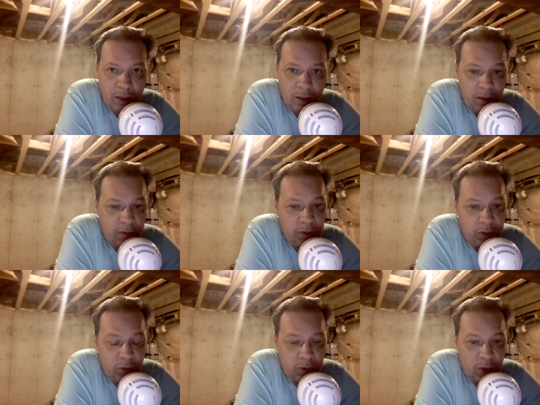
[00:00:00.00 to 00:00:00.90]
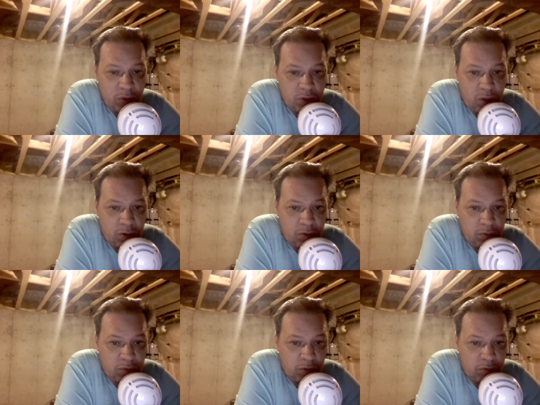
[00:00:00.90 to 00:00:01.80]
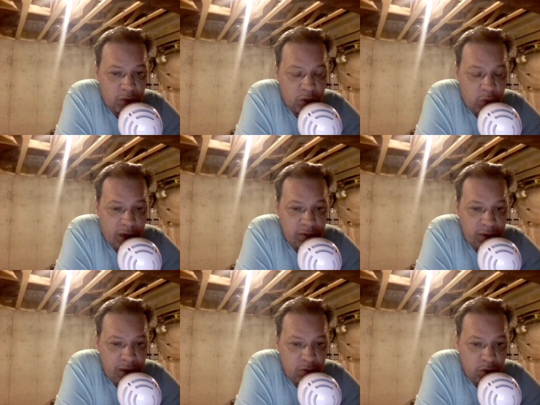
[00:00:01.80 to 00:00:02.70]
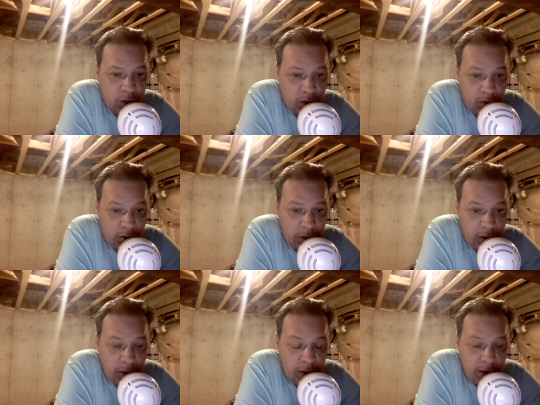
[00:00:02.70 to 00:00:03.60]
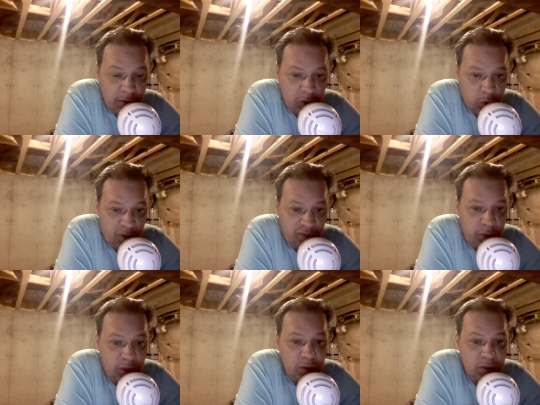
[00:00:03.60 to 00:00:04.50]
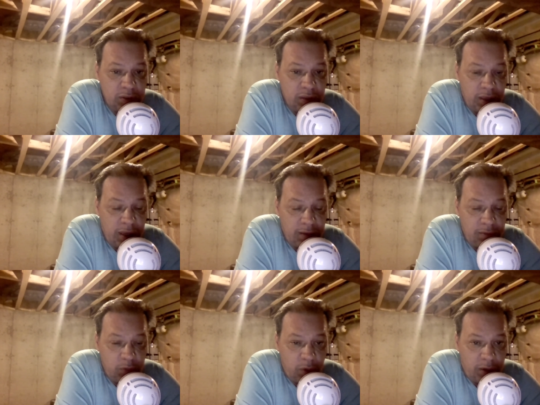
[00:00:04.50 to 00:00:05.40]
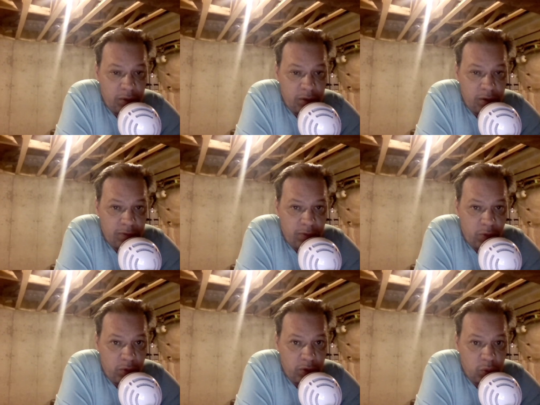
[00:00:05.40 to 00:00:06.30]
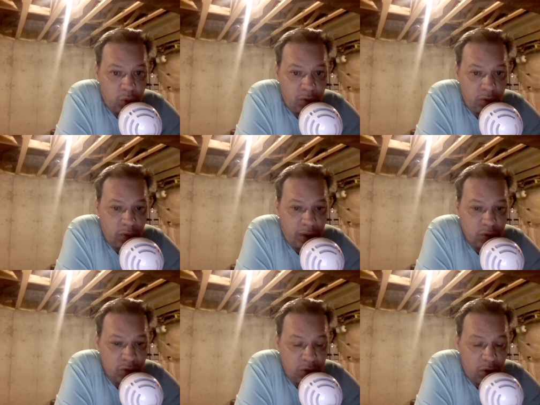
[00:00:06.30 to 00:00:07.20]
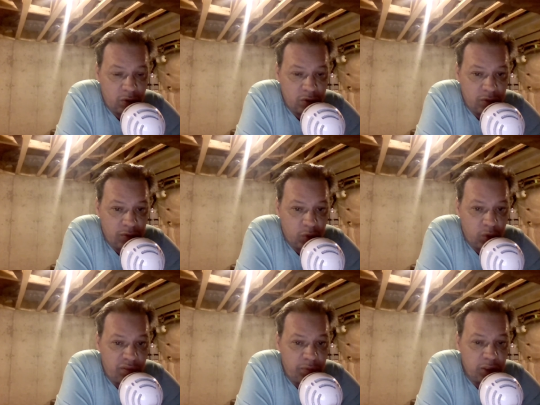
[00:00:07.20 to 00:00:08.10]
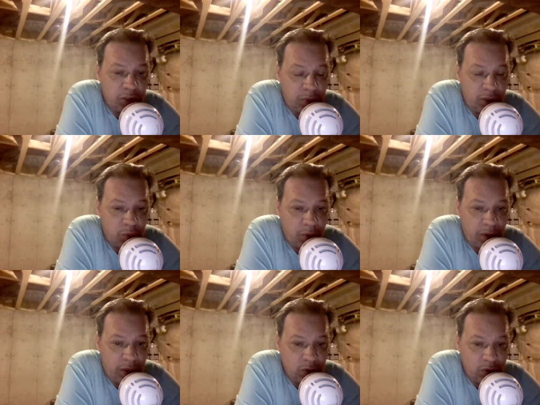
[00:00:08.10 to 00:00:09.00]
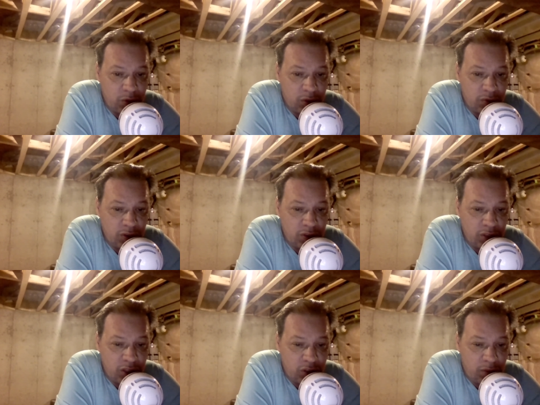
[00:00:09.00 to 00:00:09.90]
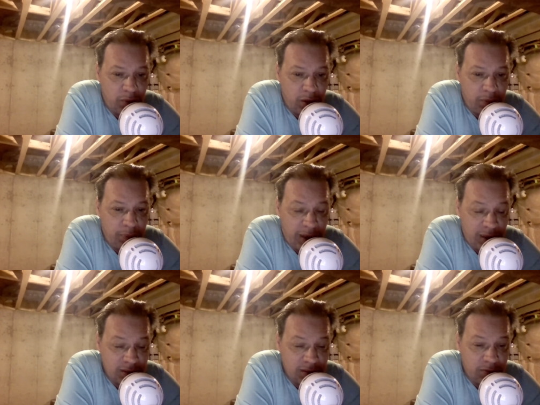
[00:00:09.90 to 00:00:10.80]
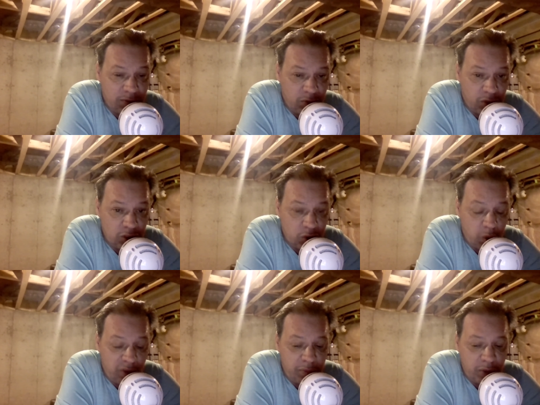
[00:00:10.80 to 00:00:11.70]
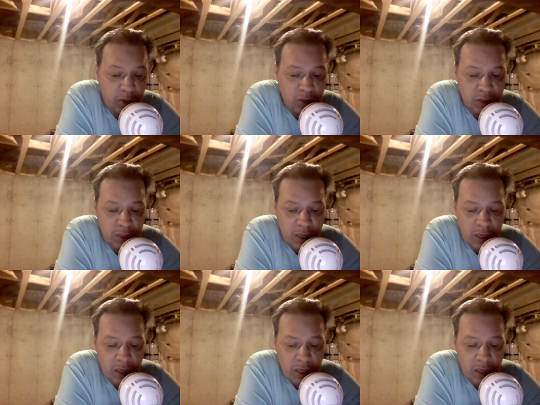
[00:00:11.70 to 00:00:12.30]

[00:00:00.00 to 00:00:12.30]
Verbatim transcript: thought for the $2,000 retroactive and recurring for 12 months. They have one out there for the $2,000 for 12 months plus $1,000 for each additional month past the original 12 months.